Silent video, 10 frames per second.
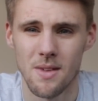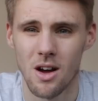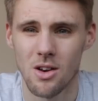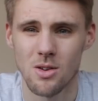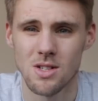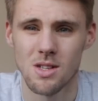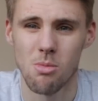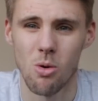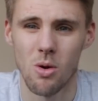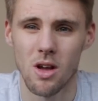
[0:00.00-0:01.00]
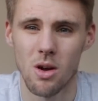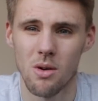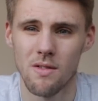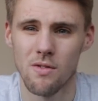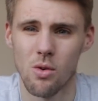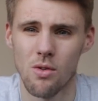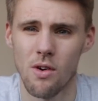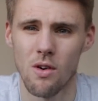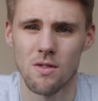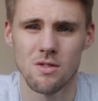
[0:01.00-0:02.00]
I don't see the point in going
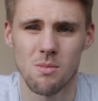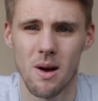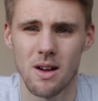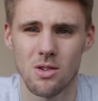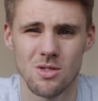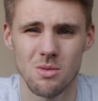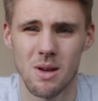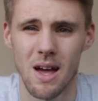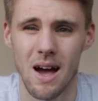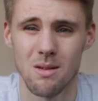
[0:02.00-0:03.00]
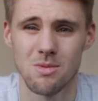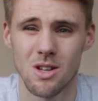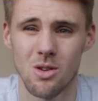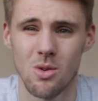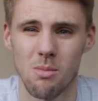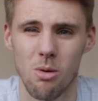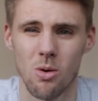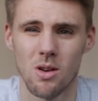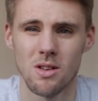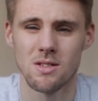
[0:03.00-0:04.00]
400-500 brake because it'd be absolutely
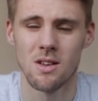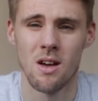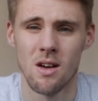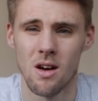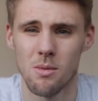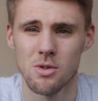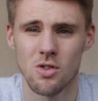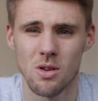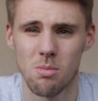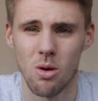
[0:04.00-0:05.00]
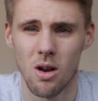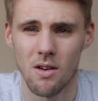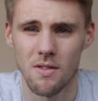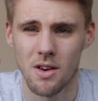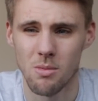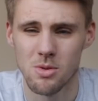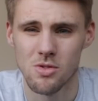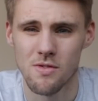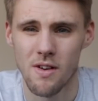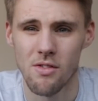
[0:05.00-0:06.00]
pointless. I'll be trying to pull off and I'll be
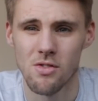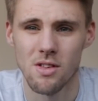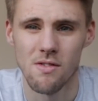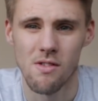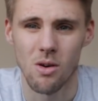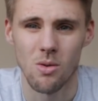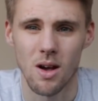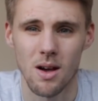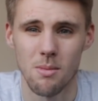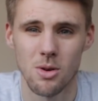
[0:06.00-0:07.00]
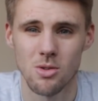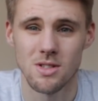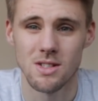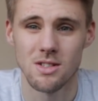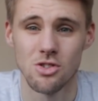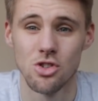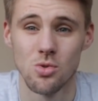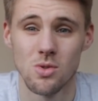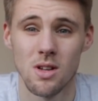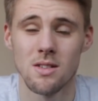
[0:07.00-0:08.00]
just feathering the throttle like that because it's
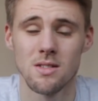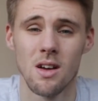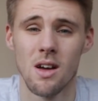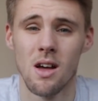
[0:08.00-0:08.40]
useless.